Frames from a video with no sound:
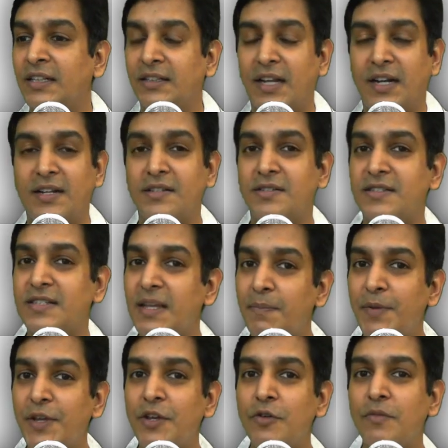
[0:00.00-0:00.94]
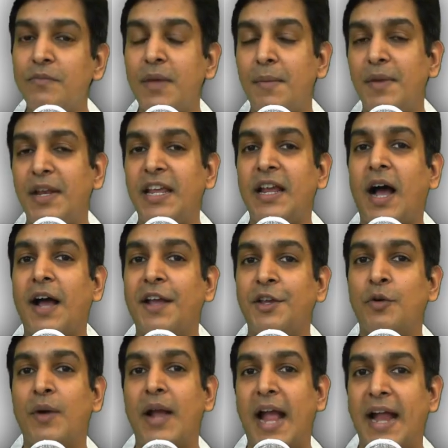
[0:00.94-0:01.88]
That is CPU, memory,
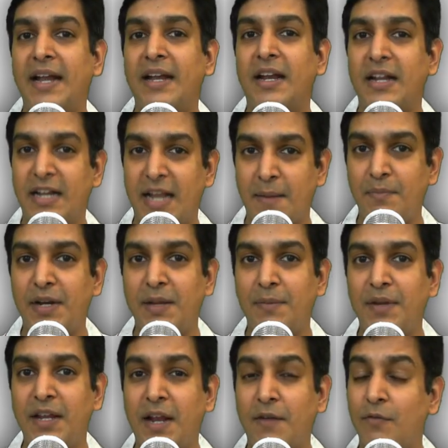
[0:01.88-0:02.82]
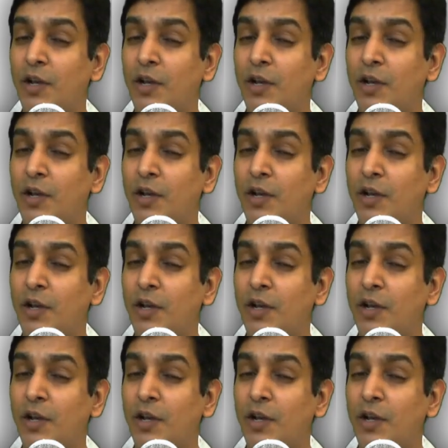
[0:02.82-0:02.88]
IO, and TemDB.